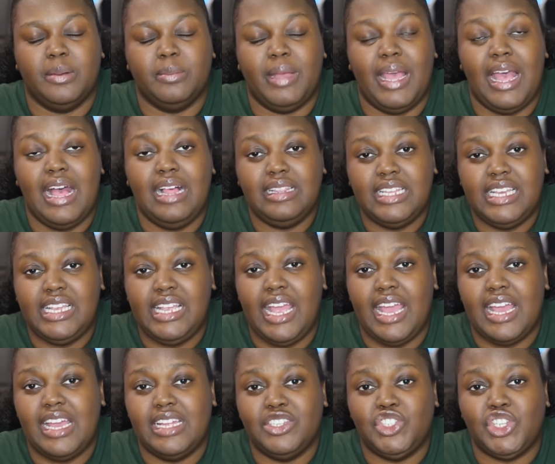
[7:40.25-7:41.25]
Ellie
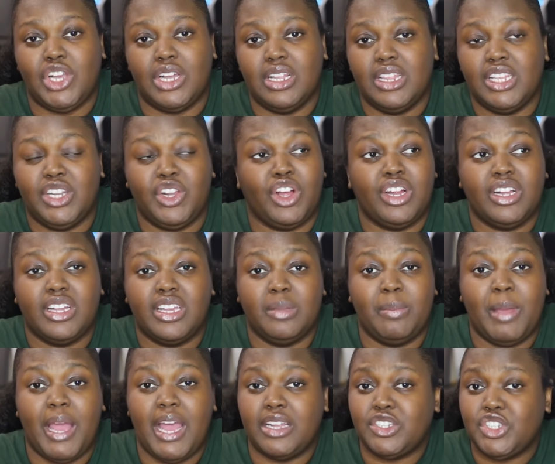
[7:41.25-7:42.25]
and Jonathan are a good
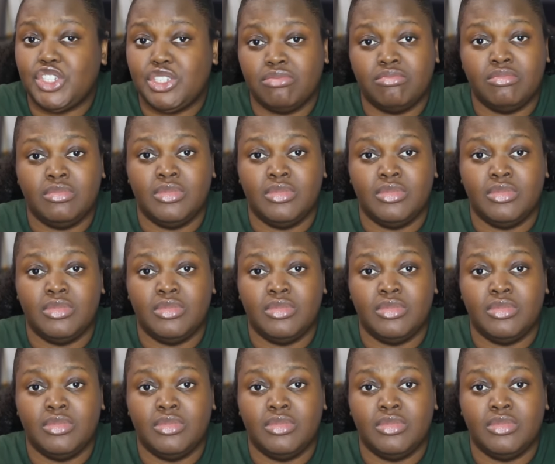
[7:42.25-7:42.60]
match.